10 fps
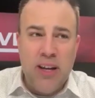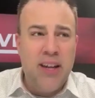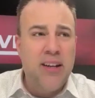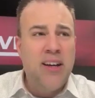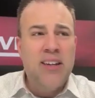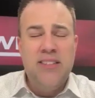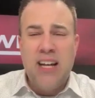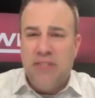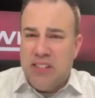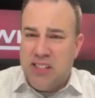It
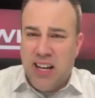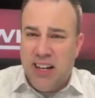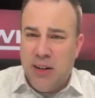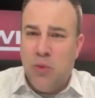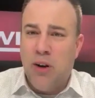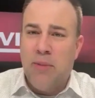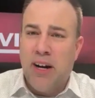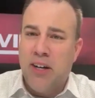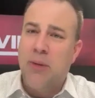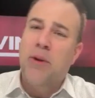devastated one of
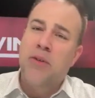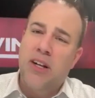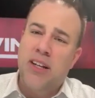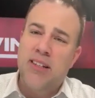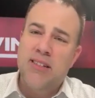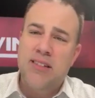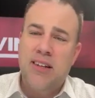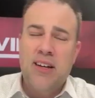my communities,